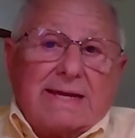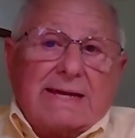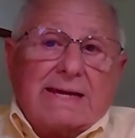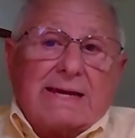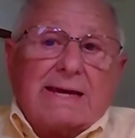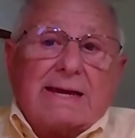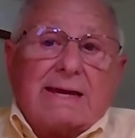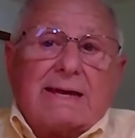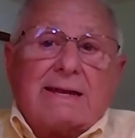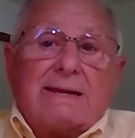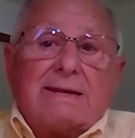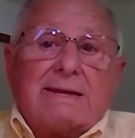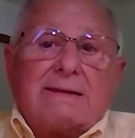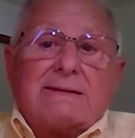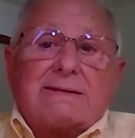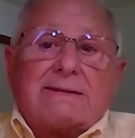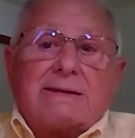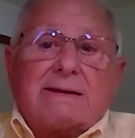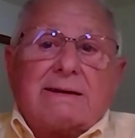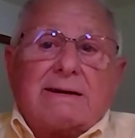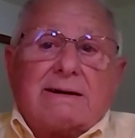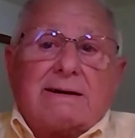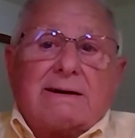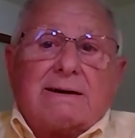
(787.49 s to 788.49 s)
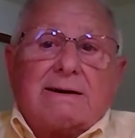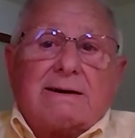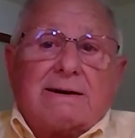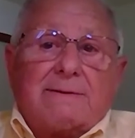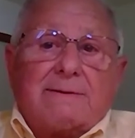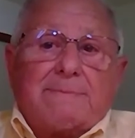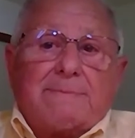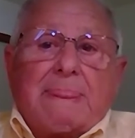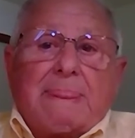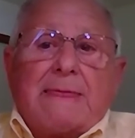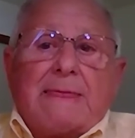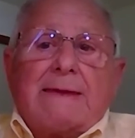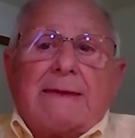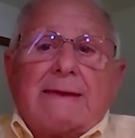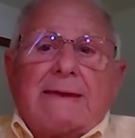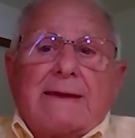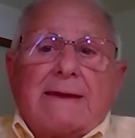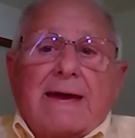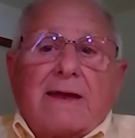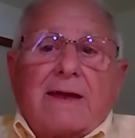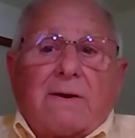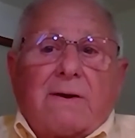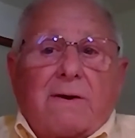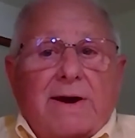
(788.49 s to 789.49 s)
And
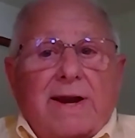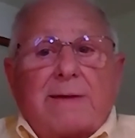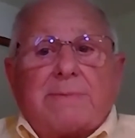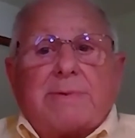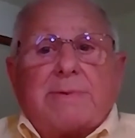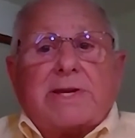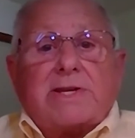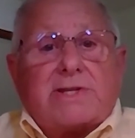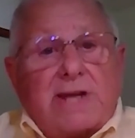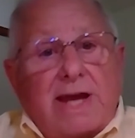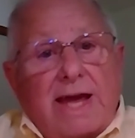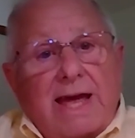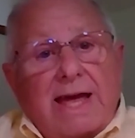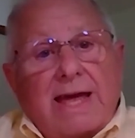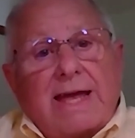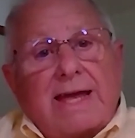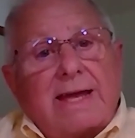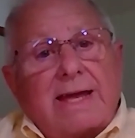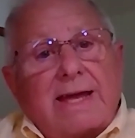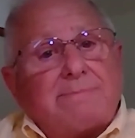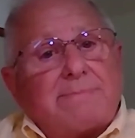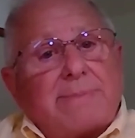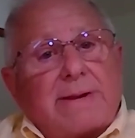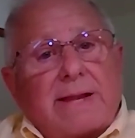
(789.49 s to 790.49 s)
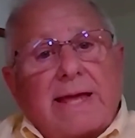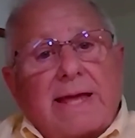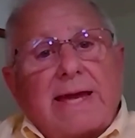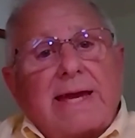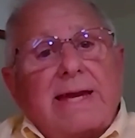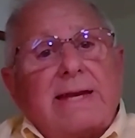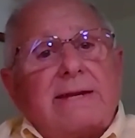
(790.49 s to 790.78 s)
RWJ,